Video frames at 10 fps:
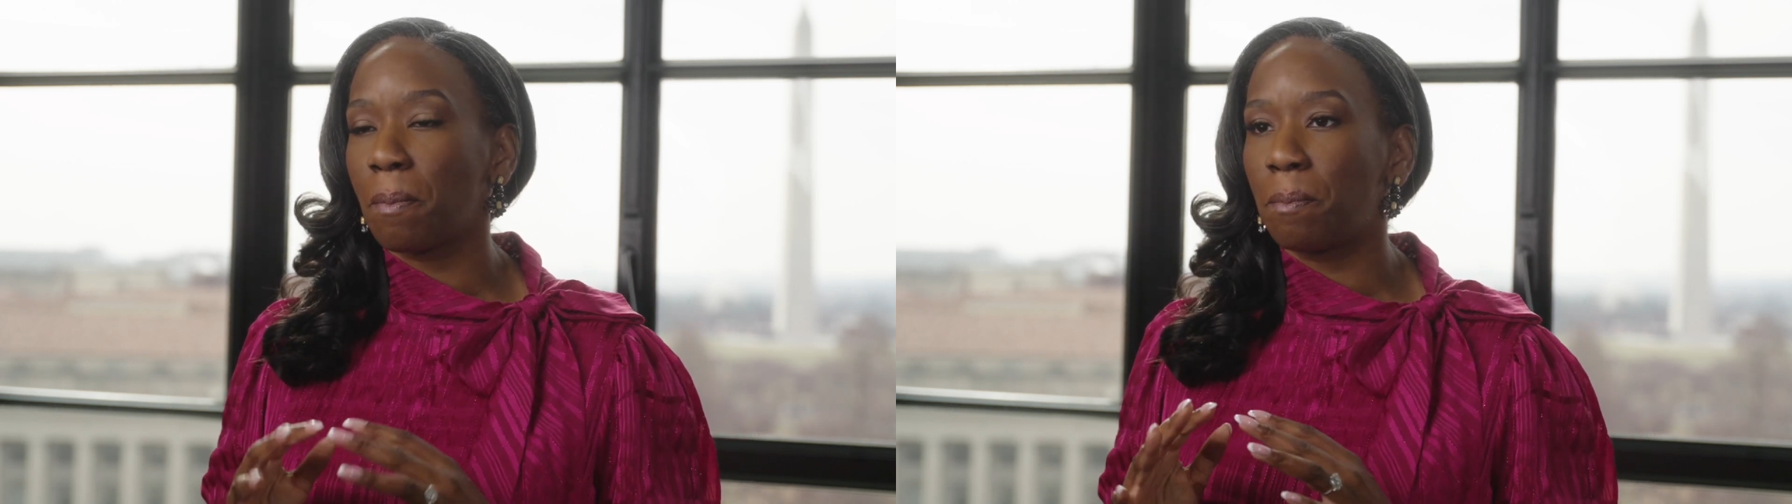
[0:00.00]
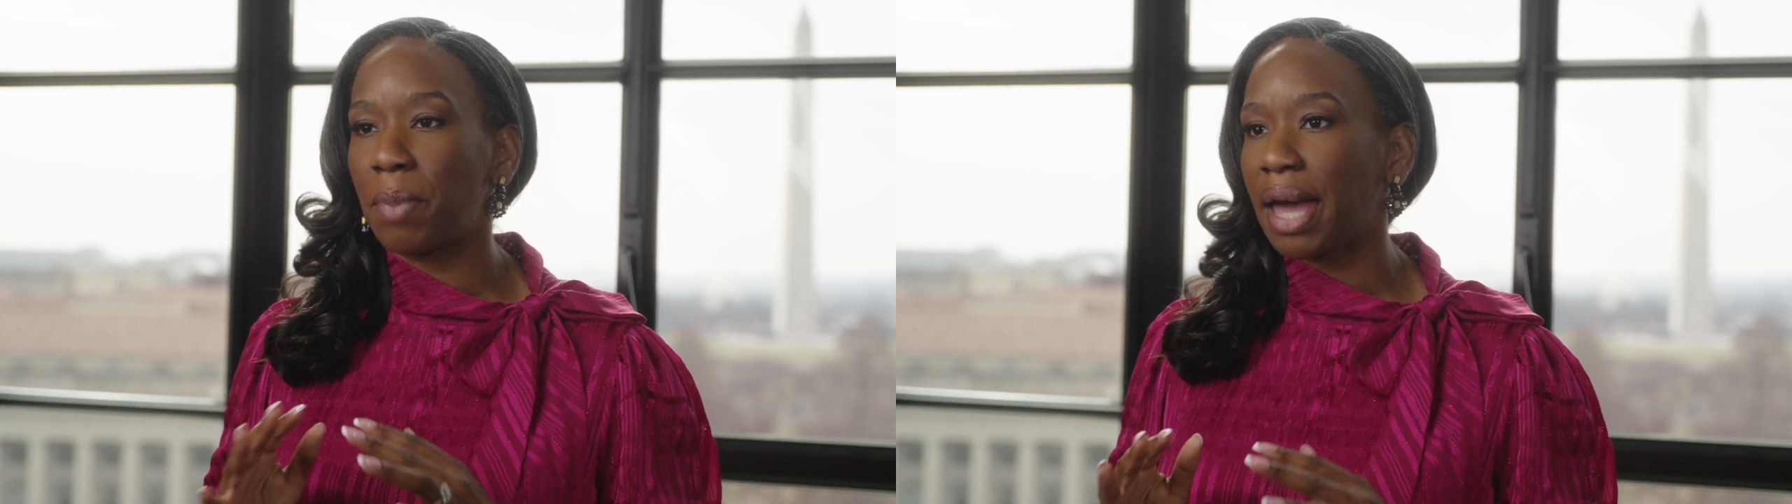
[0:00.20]

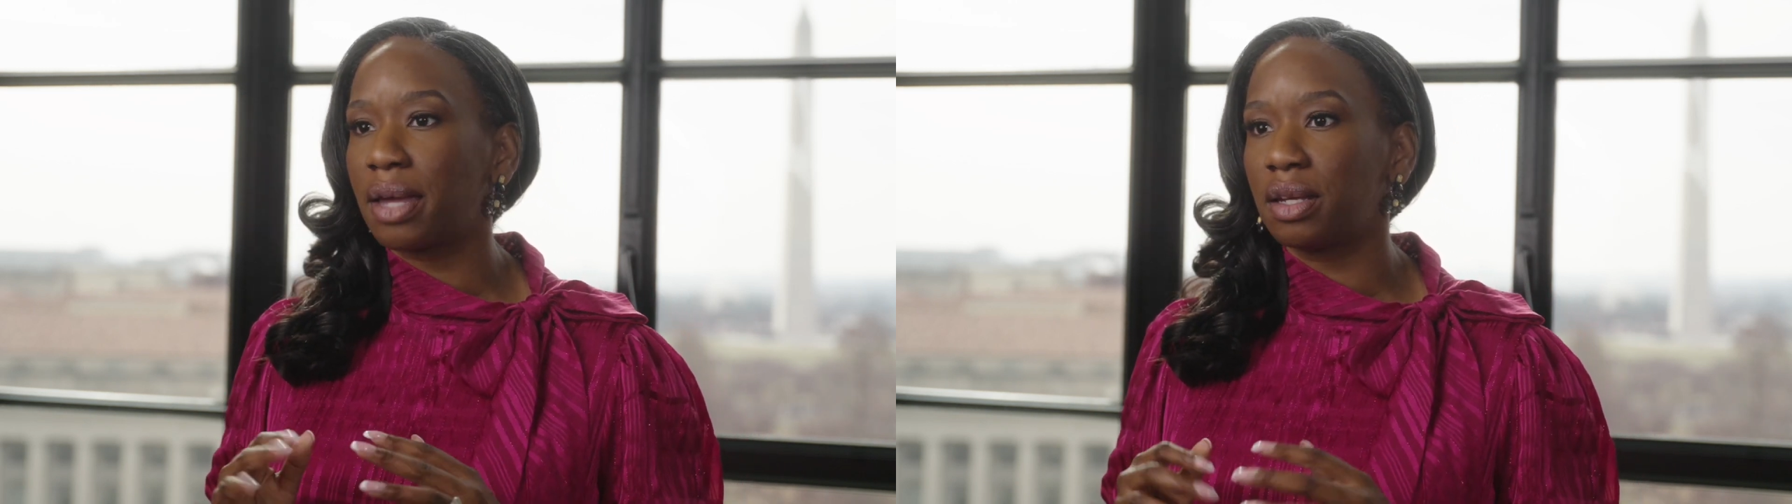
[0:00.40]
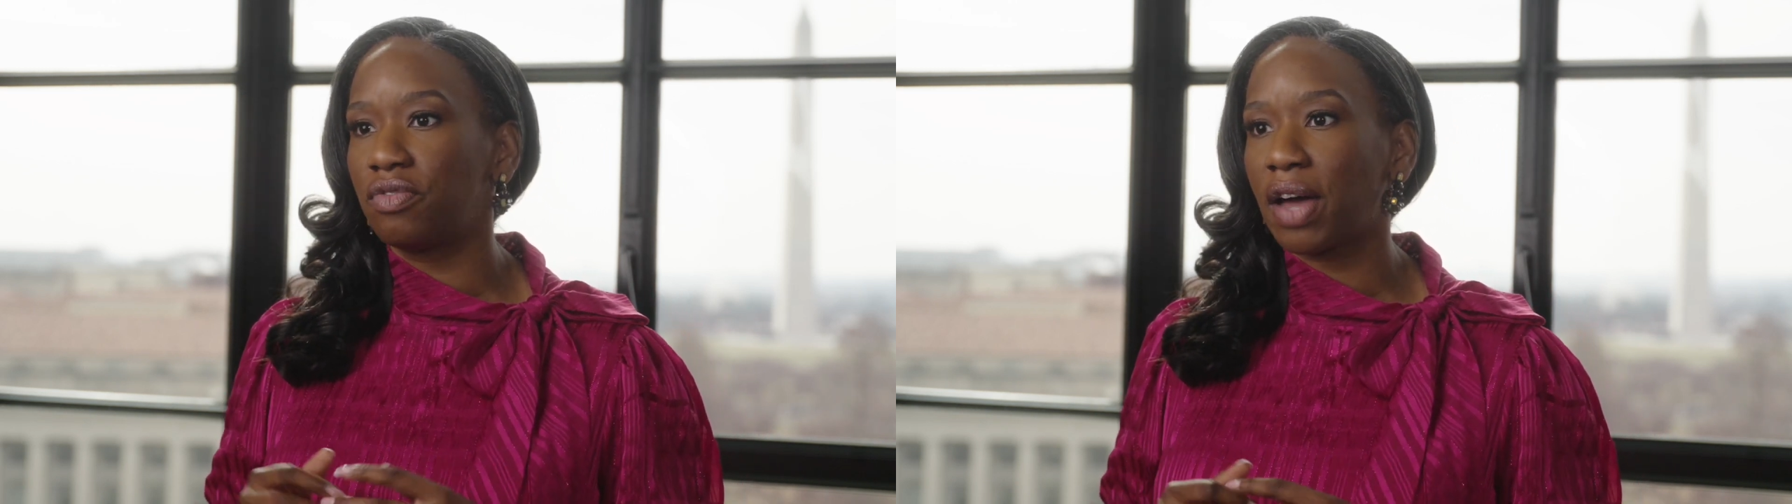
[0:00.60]
bad
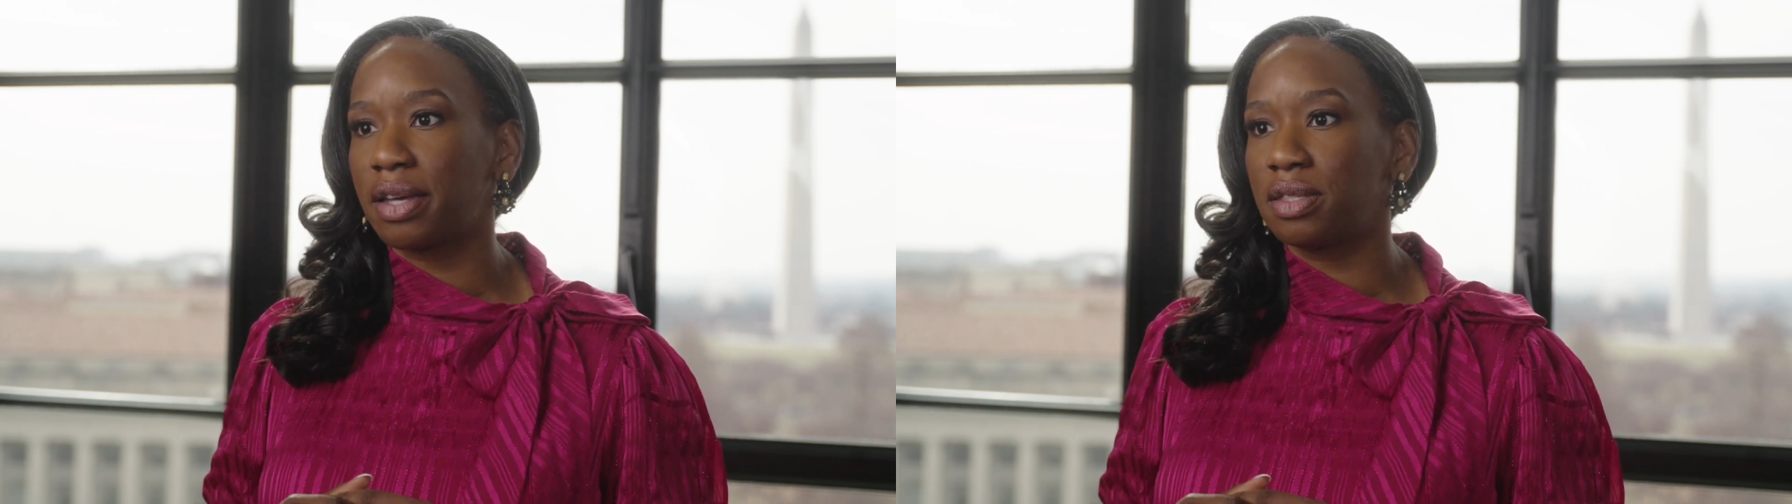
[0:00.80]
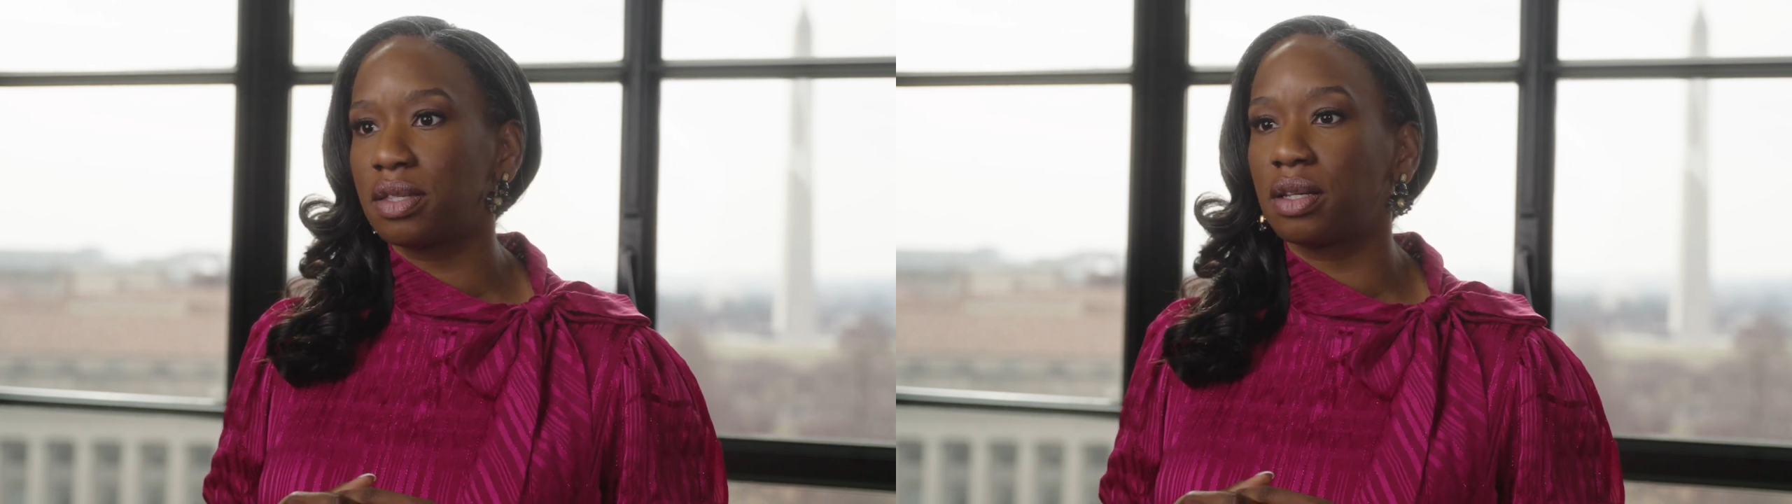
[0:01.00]

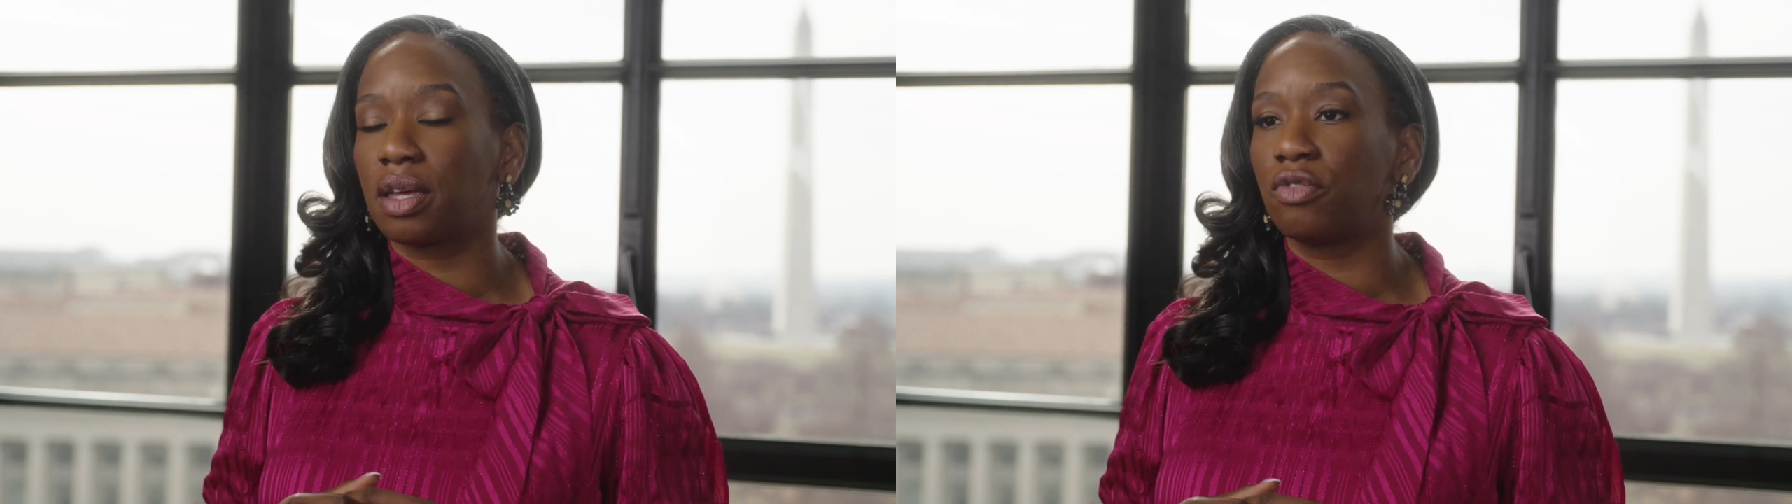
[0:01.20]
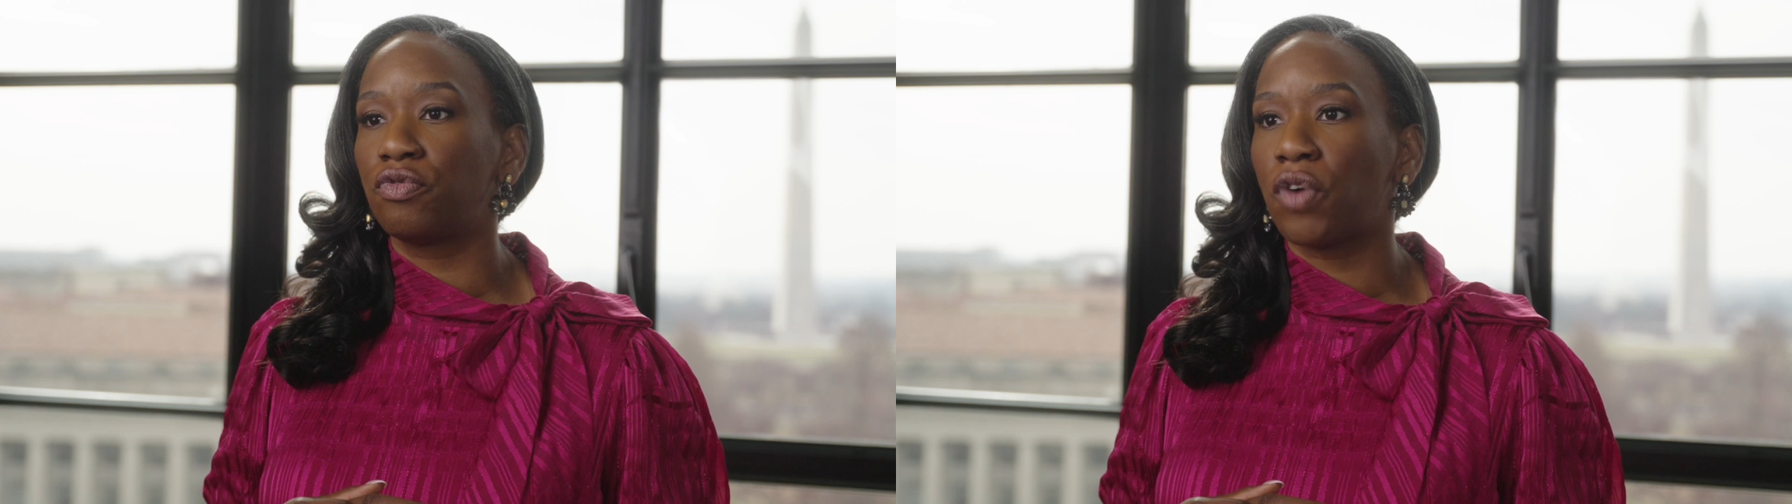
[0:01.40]
advice to get